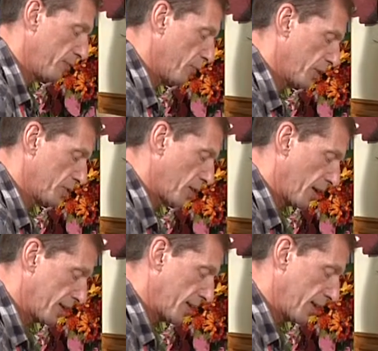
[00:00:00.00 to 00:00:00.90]
you want
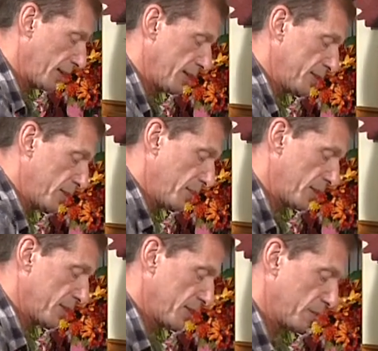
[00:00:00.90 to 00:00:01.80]
chocolate glaze, you can
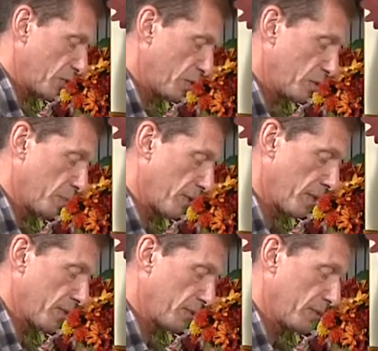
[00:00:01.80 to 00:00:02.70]
mix in some cocoa
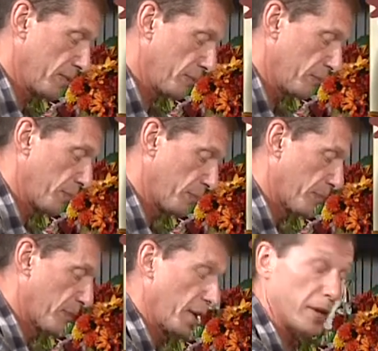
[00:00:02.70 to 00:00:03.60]
powder
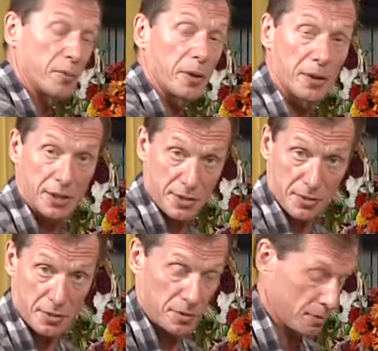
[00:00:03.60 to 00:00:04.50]
in with
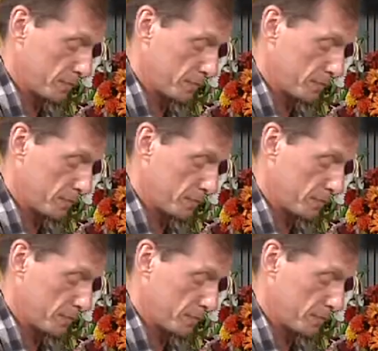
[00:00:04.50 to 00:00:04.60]
this too.